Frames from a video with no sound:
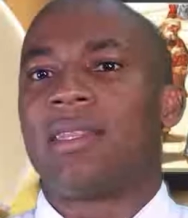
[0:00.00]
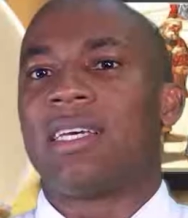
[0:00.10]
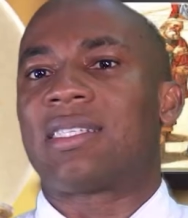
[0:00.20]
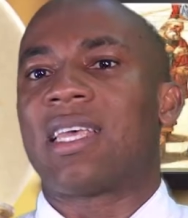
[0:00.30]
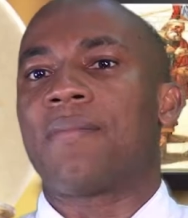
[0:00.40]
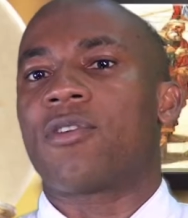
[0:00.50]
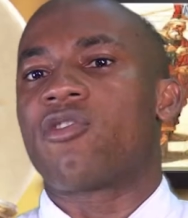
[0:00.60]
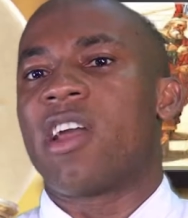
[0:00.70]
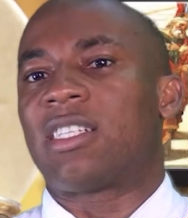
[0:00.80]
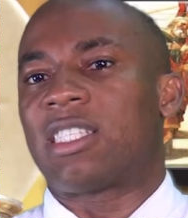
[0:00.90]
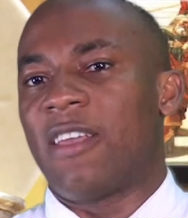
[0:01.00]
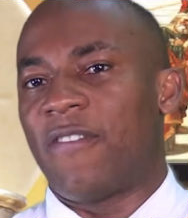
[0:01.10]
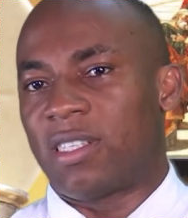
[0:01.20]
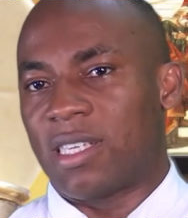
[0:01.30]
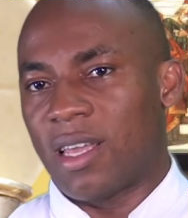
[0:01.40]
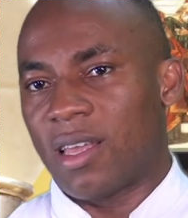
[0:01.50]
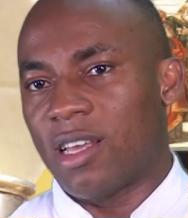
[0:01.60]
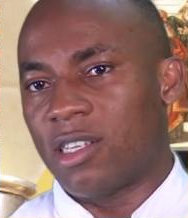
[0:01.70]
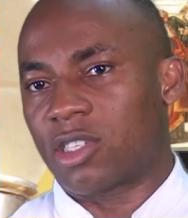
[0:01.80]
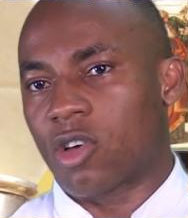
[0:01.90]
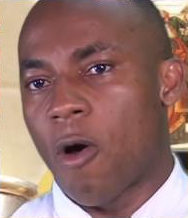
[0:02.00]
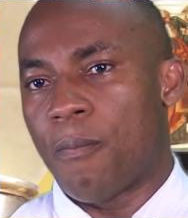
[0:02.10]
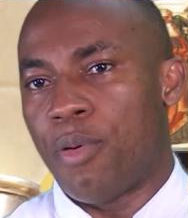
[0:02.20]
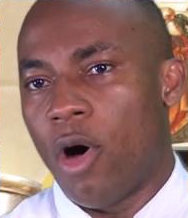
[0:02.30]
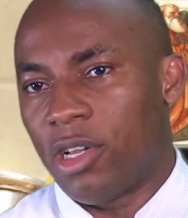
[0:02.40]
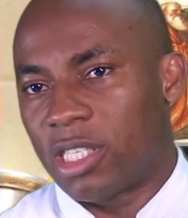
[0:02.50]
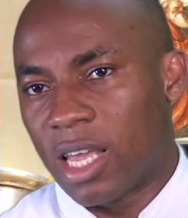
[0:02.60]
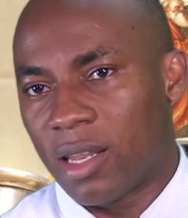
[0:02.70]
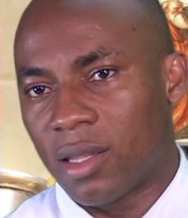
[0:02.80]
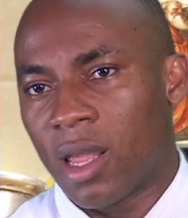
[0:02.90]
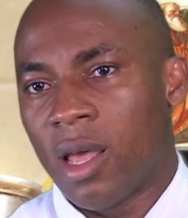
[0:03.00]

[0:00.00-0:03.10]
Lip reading: The same creativity is composing